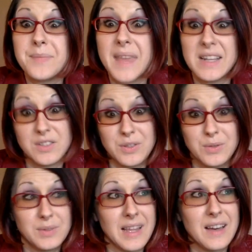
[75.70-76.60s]
I
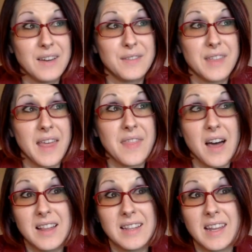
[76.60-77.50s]
do love that the
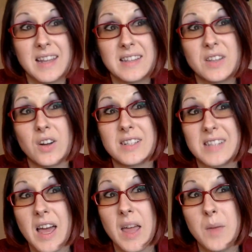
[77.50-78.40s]
holidays are a
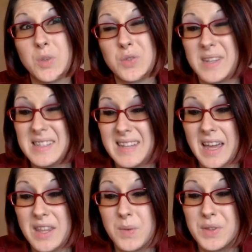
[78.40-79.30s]
time when you get
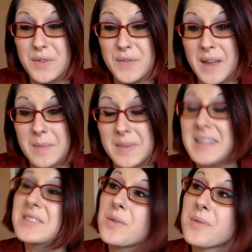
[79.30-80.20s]
together with your
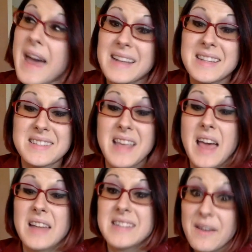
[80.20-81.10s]
family, so that is
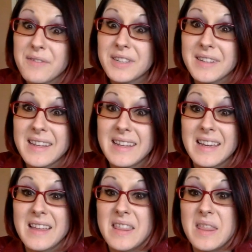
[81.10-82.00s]

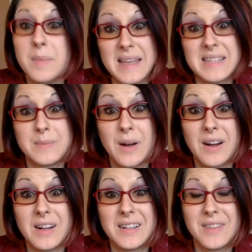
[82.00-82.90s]
definitely the best
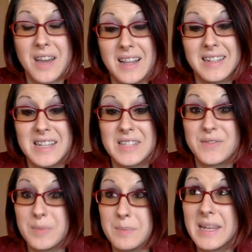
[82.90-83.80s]
part of the holidays
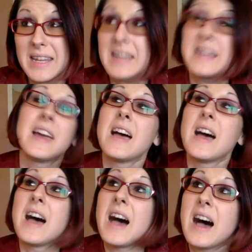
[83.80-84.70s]
for me.
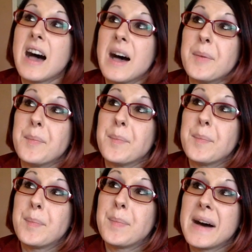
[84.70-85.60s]

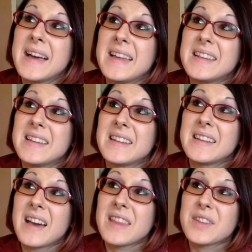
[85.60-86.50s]
But
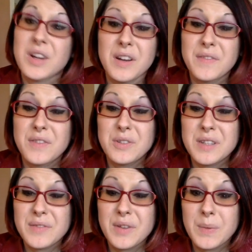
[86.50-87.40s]
there are a few
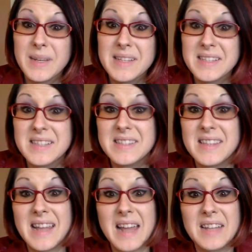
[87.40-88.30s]
different reasons
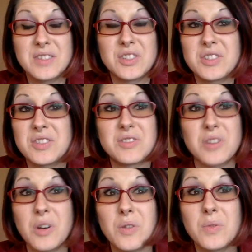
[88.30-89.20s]
that I just
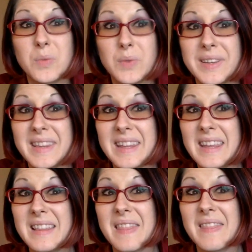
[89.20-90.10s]
don't
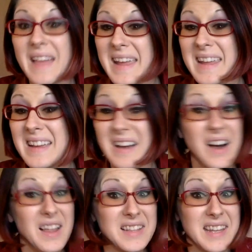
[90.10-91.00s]
really like
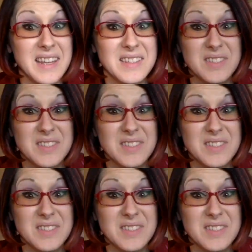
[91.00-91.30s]
holidays.